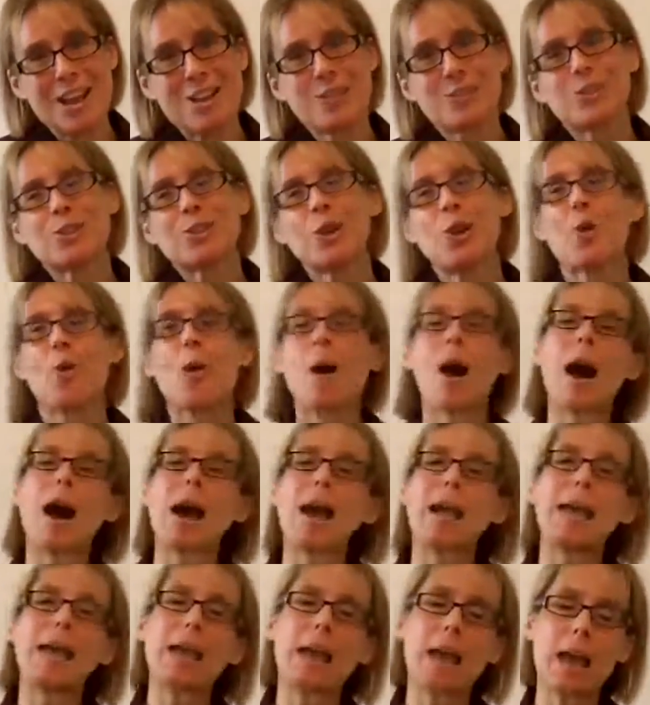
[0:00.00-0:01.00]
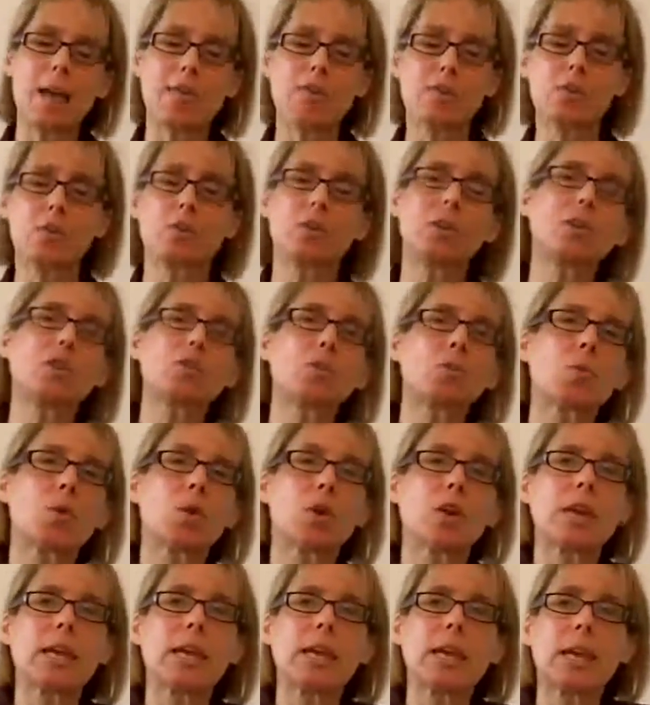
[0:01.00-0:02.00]
So I have students
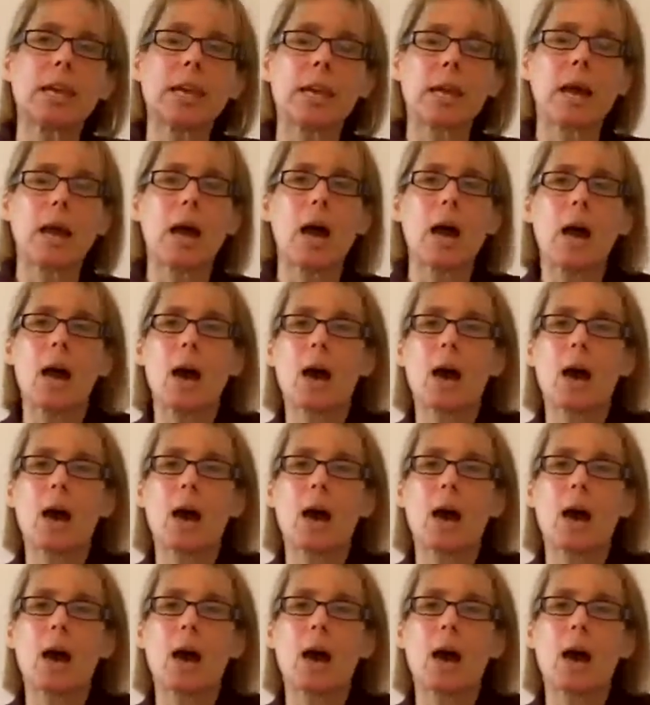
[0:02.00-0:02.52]
working